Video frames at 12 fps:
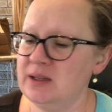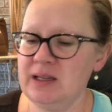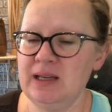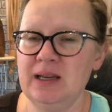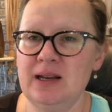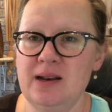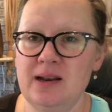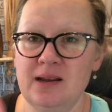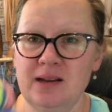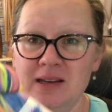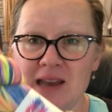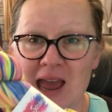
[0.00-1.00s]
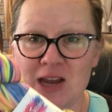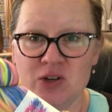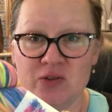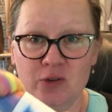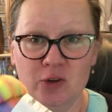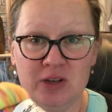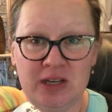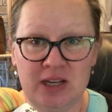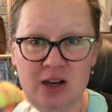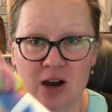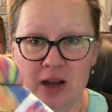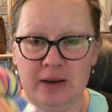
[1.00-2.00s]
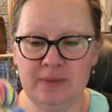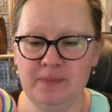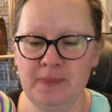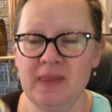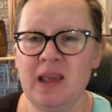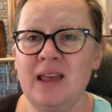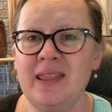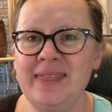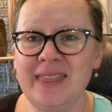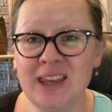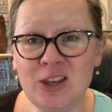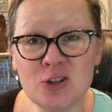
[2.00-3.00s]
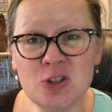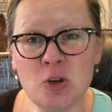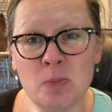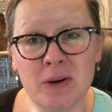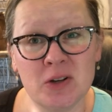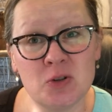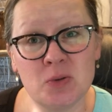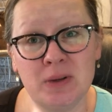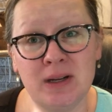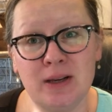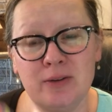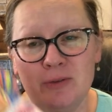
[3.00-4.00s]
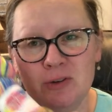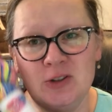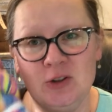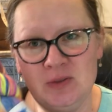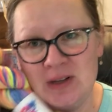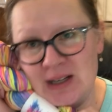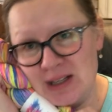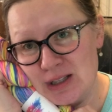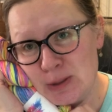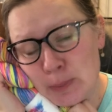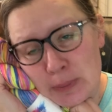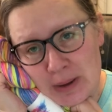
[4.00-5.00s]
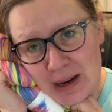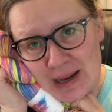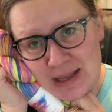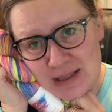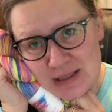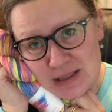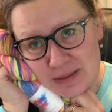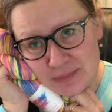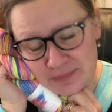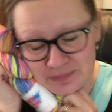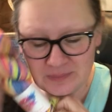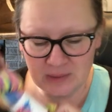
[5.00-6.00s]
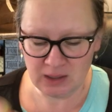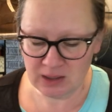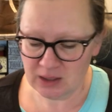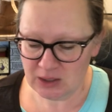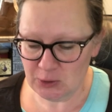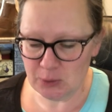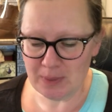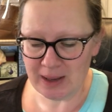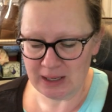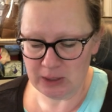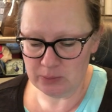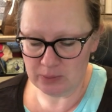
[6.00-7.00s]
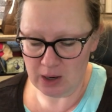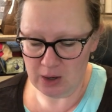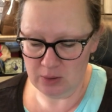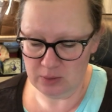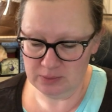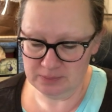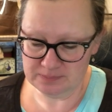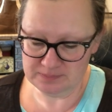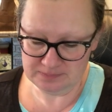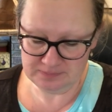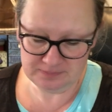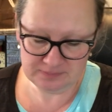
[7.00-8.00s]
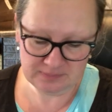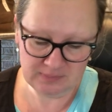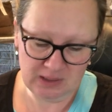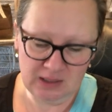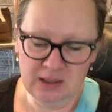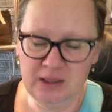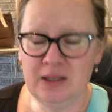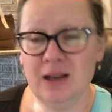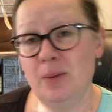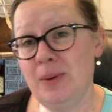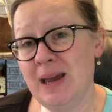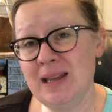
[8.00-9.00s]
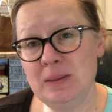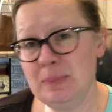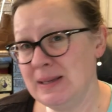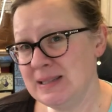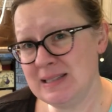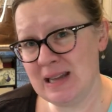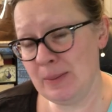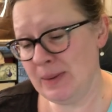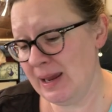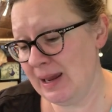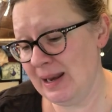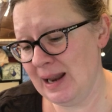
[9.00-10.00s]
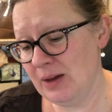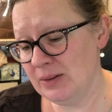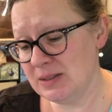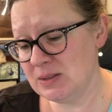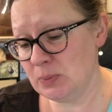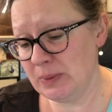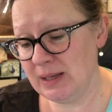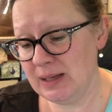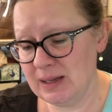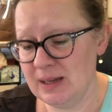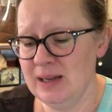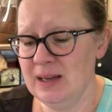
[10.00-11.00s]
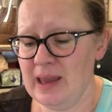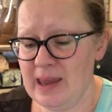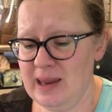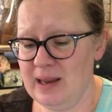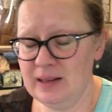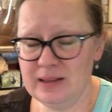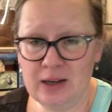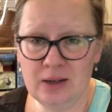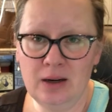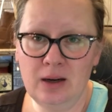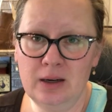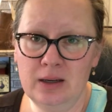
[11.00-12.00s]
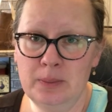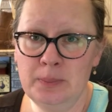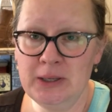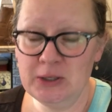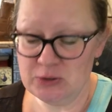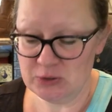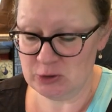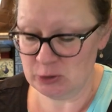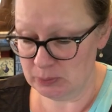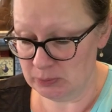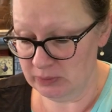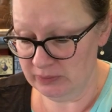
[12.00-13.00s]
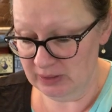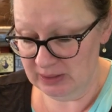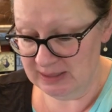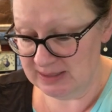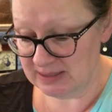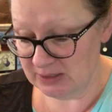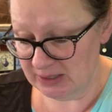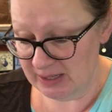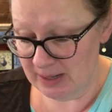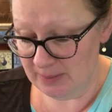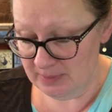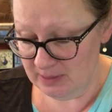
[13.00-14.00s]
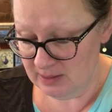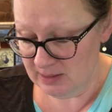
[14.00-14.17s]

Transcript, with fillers: in Nashville Neon. Thank you so much, Rick, for donating this prize. You're my hero. Y'all, we had the best time hanging out this week, and there are pictures to prove it on Instagram,